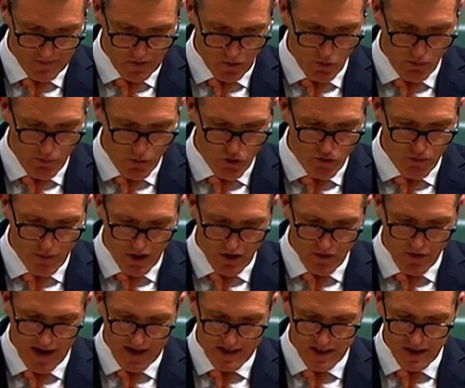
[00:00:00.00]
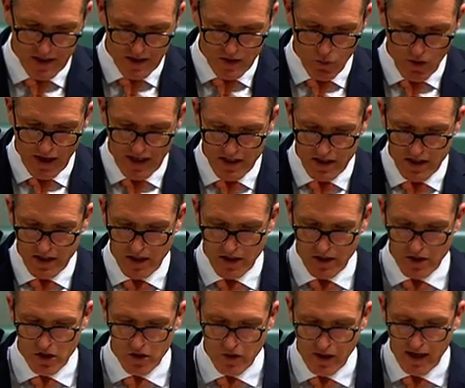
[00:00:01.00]
or movement of hazardous waste in
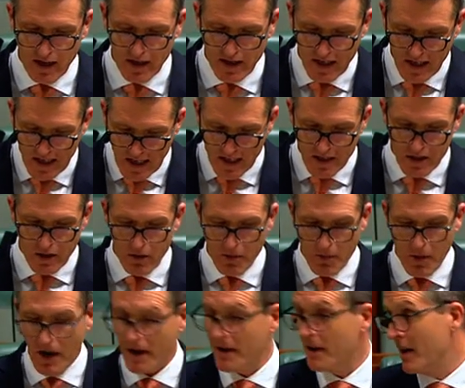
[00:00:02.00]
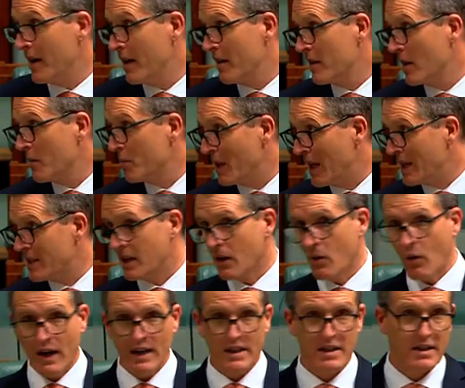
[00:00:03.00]
Australia, it is a reminder that plastic
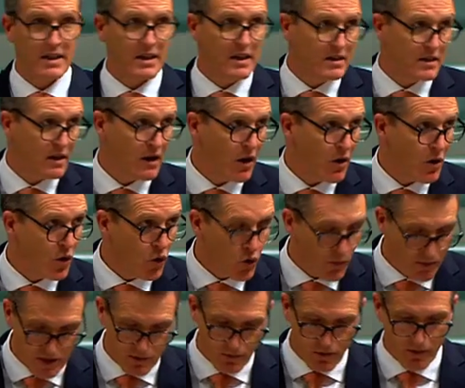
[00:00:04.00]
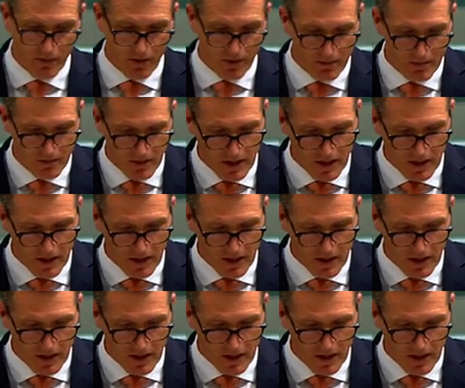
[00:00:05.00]
waste is an enormous problem.